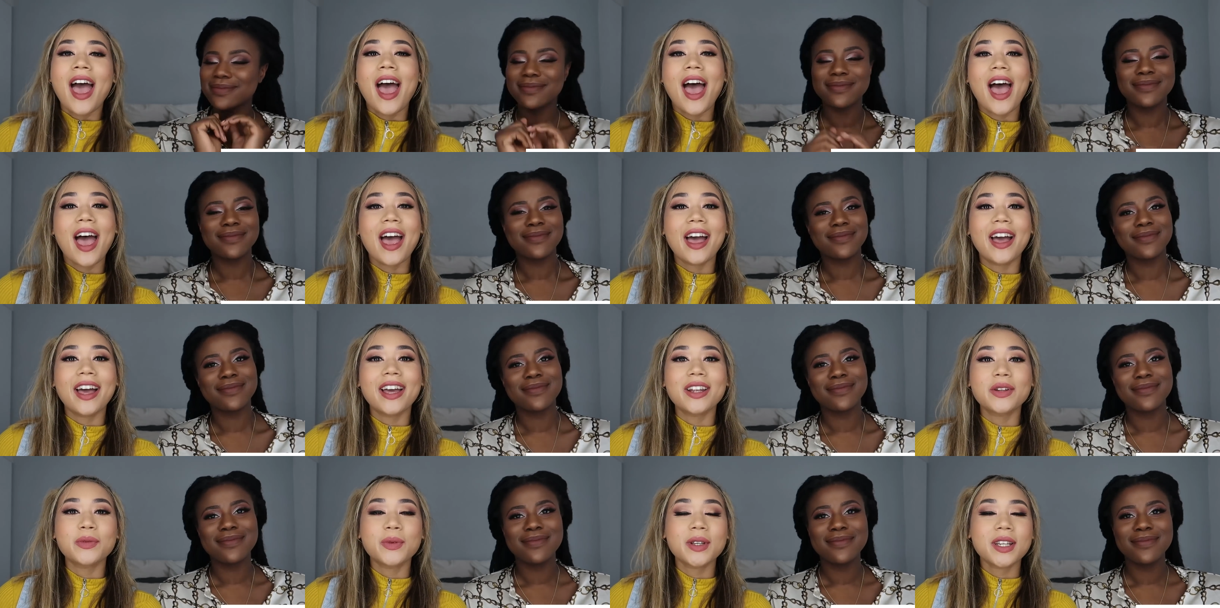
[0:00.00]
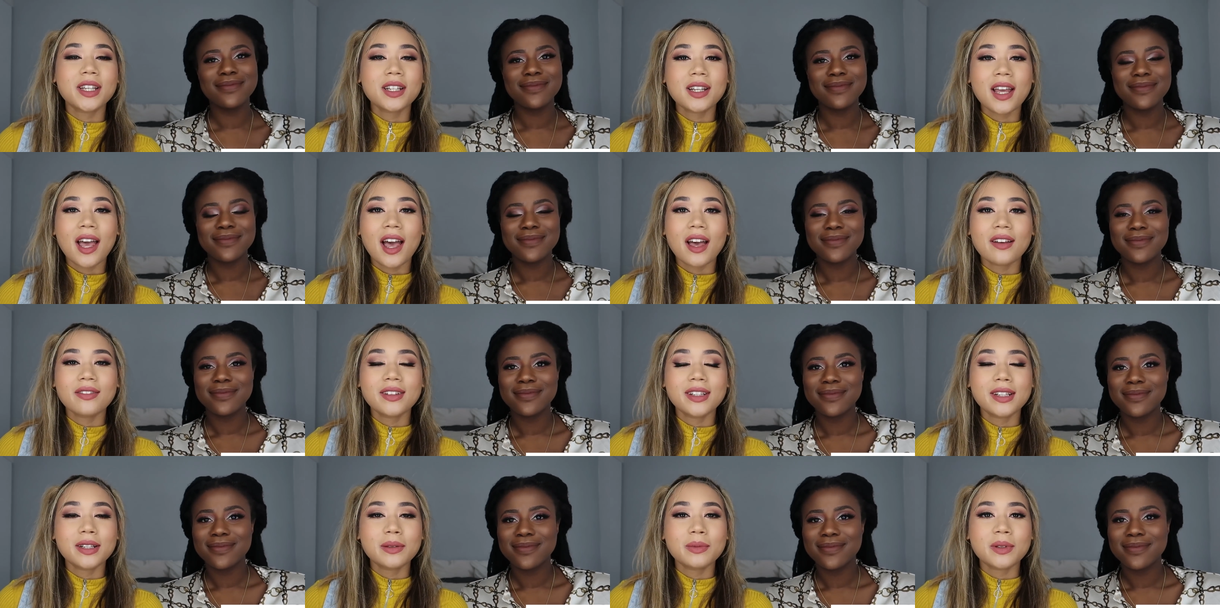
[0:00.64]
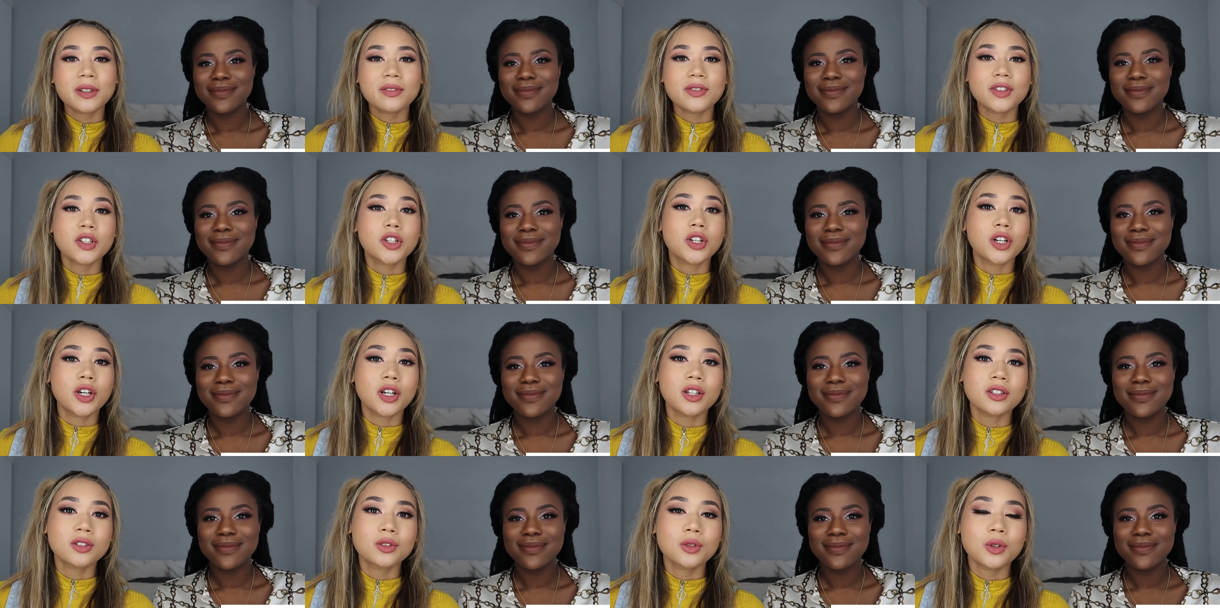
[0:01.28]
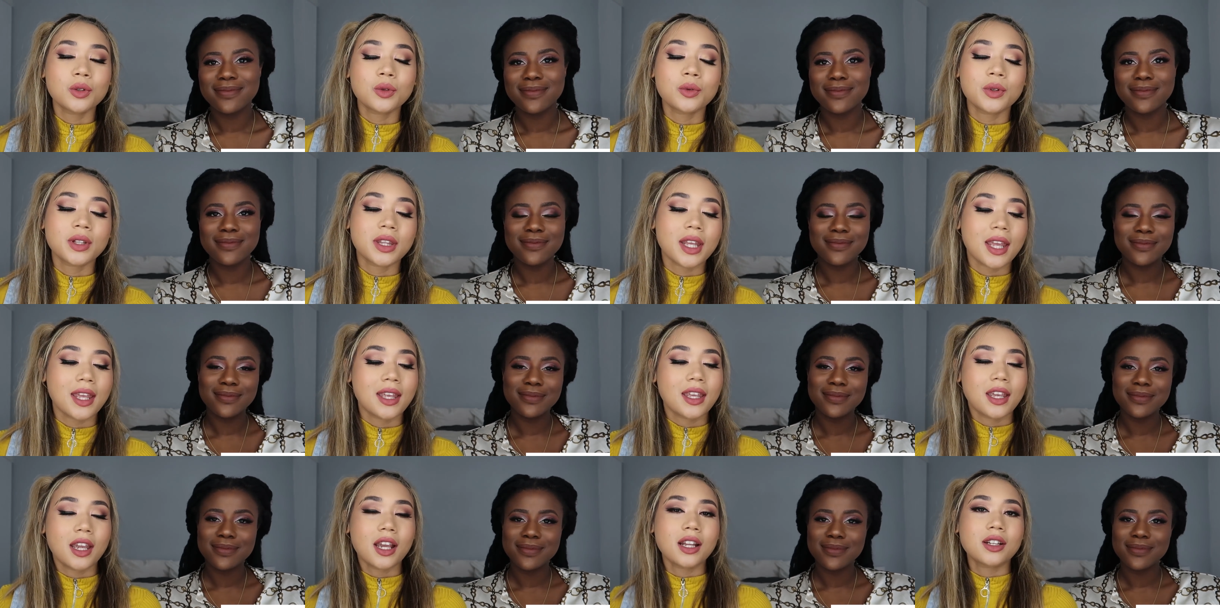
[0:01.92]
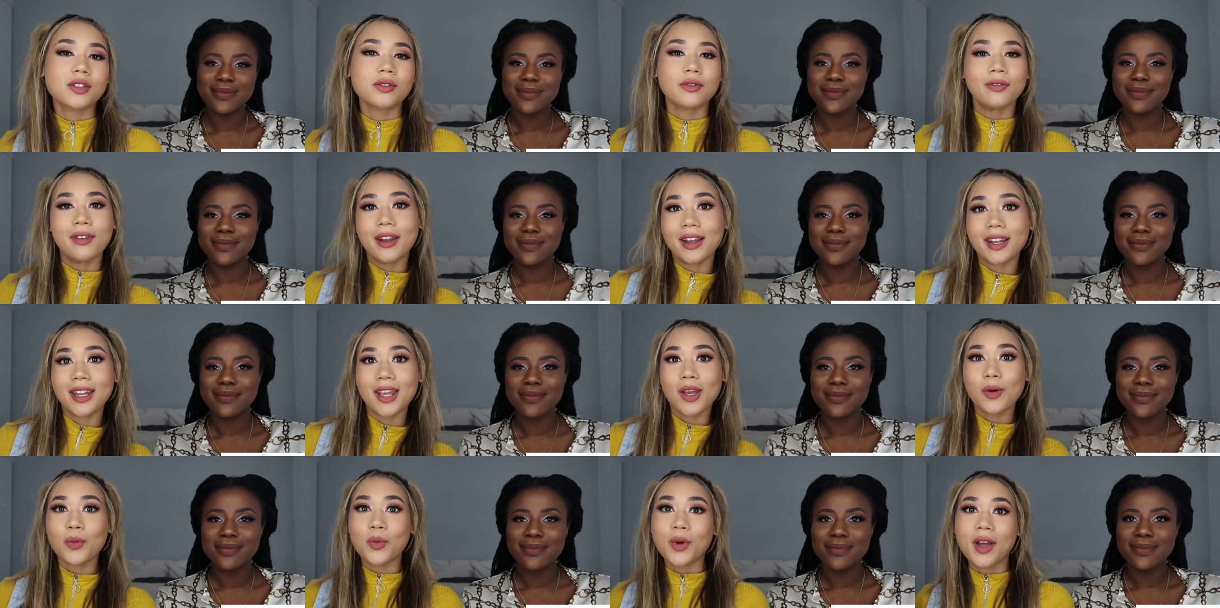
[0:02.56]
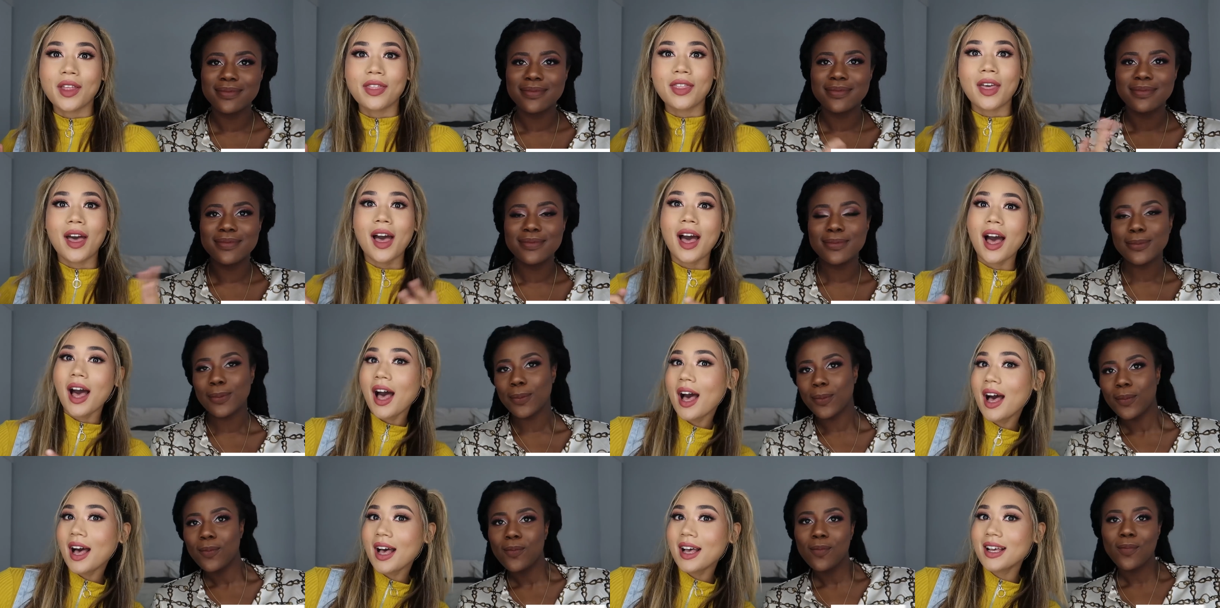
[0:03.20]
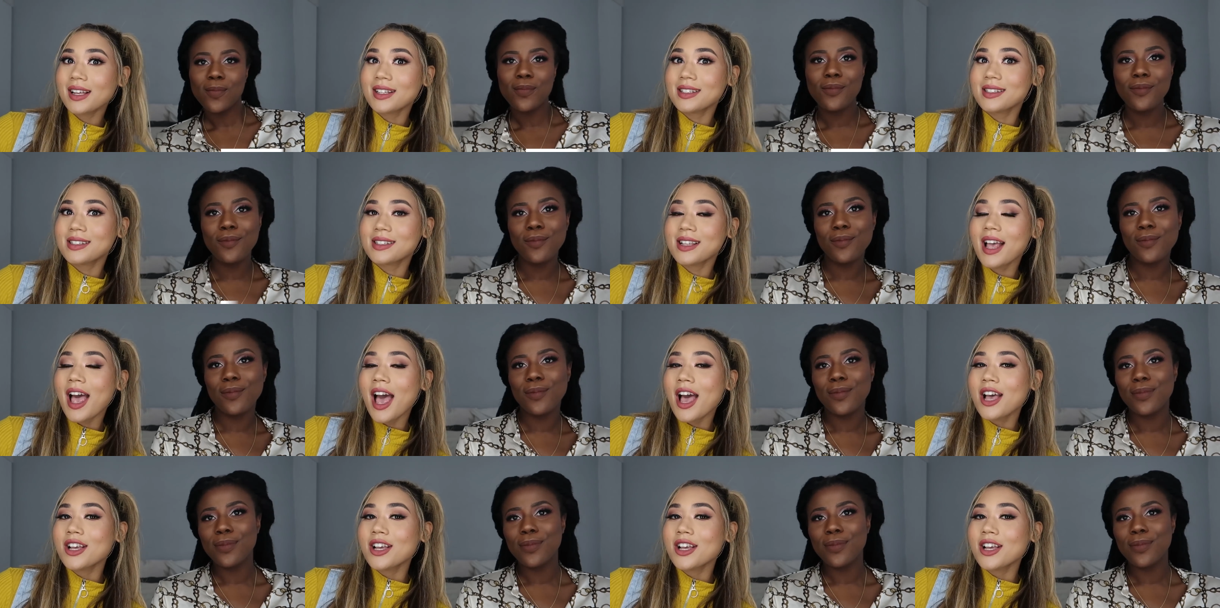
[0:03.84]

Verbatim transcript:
Speaker 1: and we're gonna have a little bit of a girl talk with a get ready with us.